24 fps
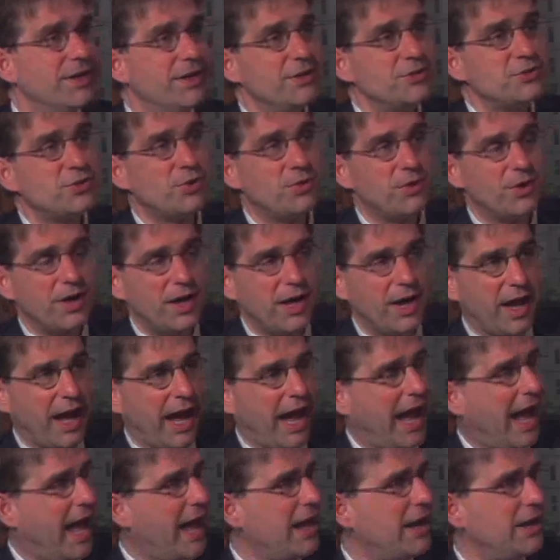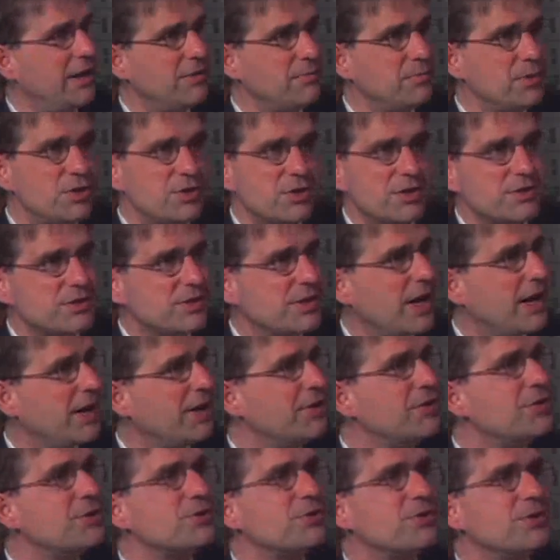So how did the Michigan State
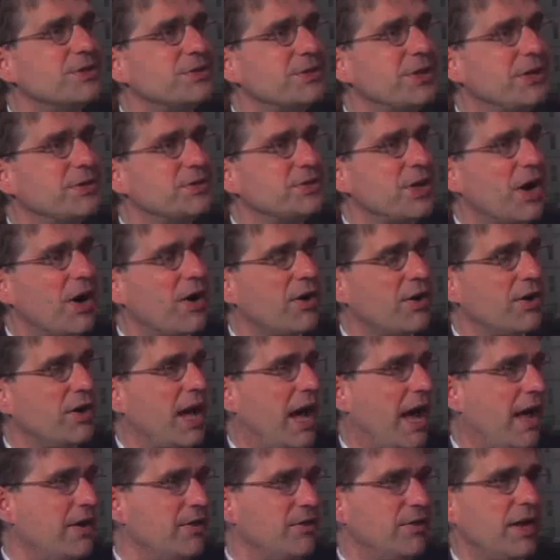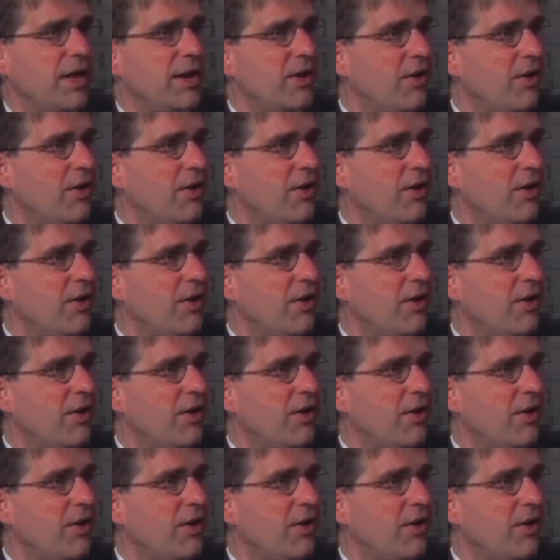Industries get started? How did that all